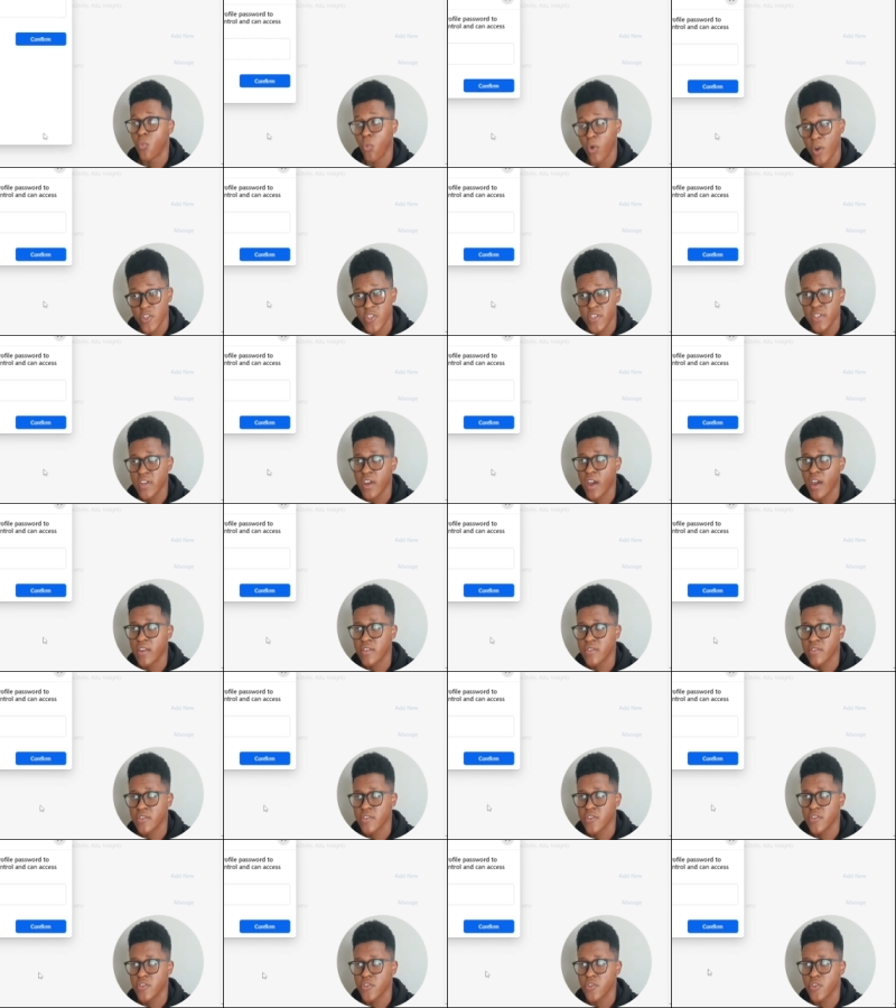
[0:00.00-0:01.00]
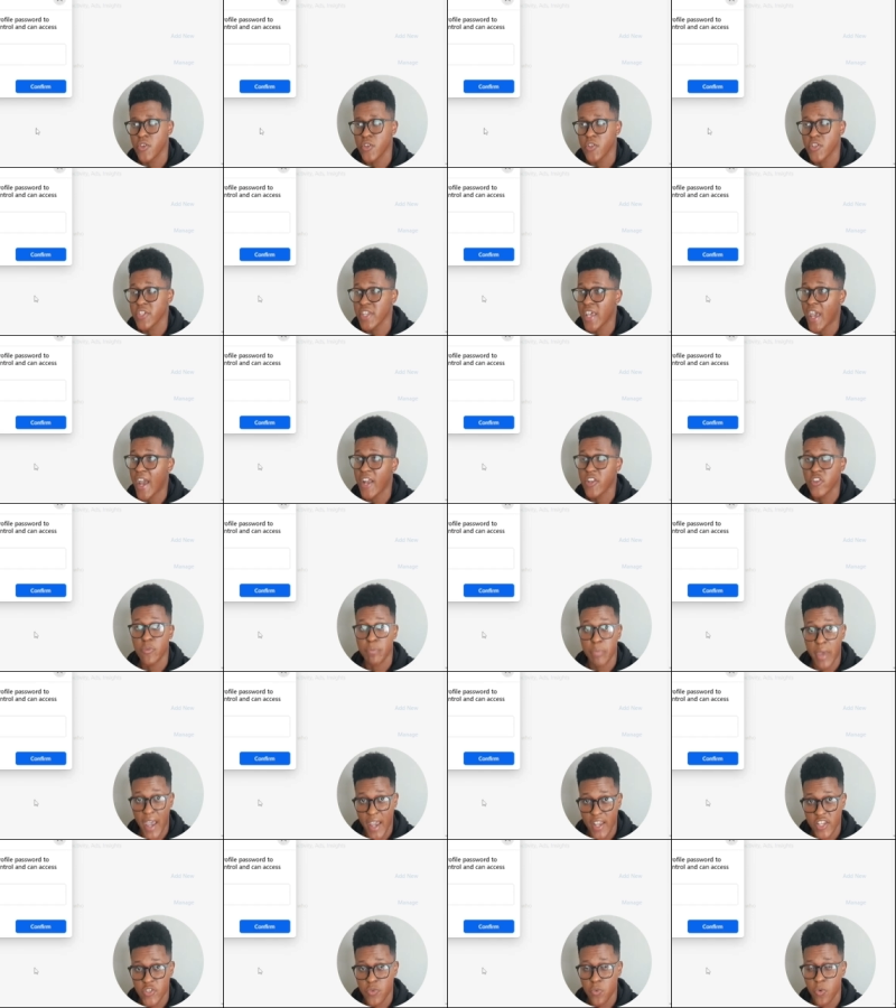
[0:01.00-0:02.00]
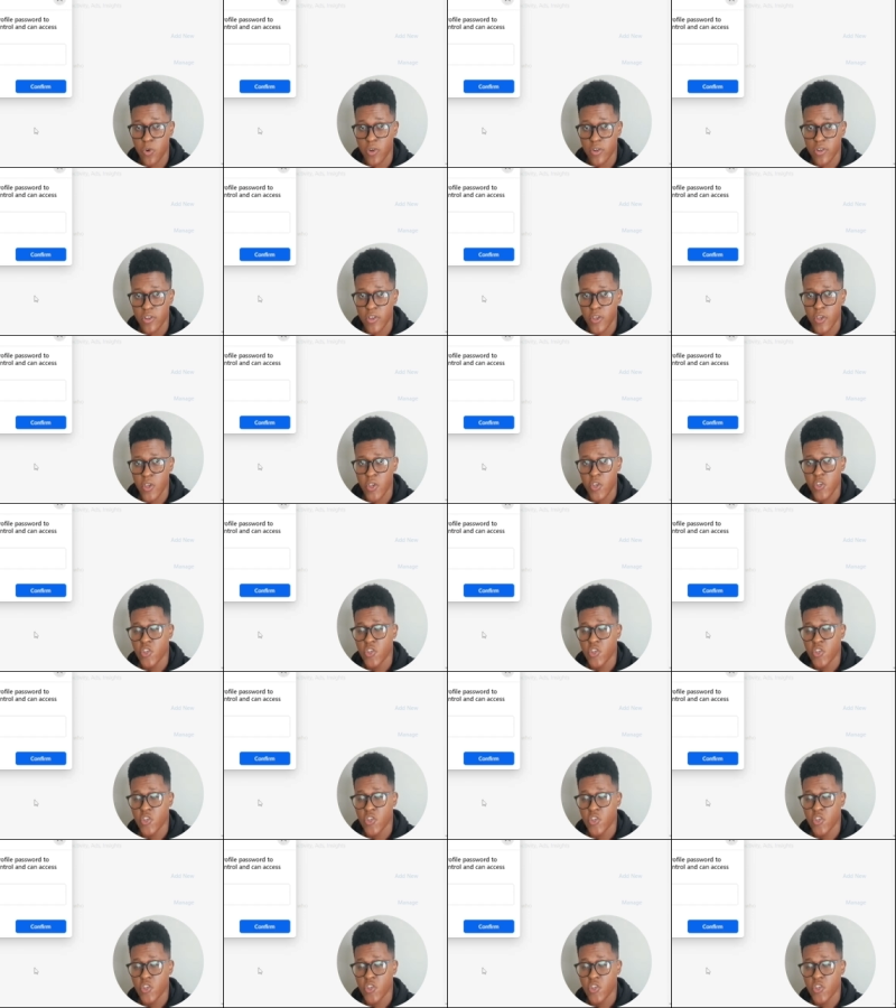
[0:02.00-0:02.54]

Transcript: Once you're done, you just add your password.